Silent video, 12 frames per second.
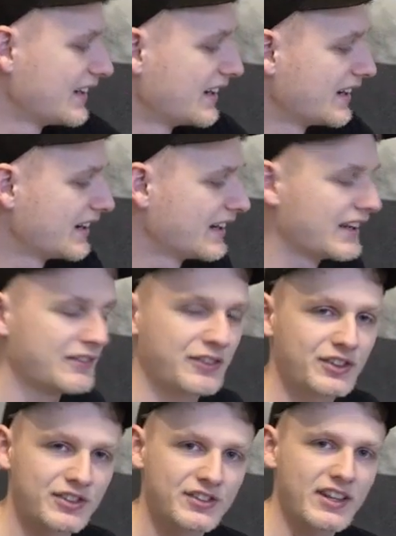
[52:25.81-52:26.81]
And then for
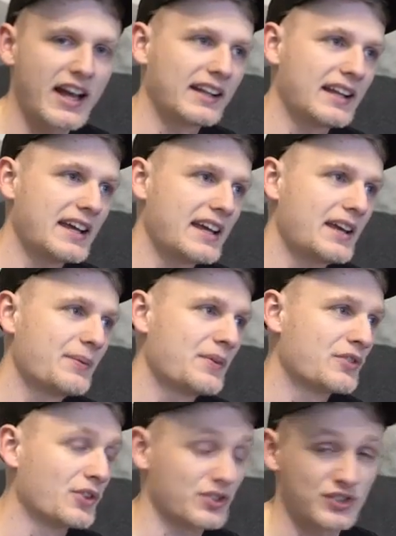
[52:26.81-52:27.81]
Stanley, we've got
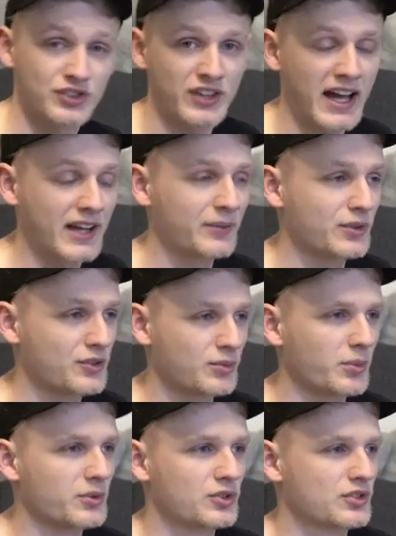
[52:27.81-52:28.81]
Stan, which is what we
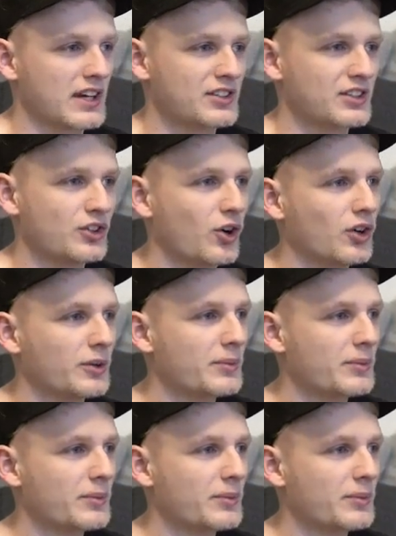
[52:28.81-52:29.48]
just actually call him now.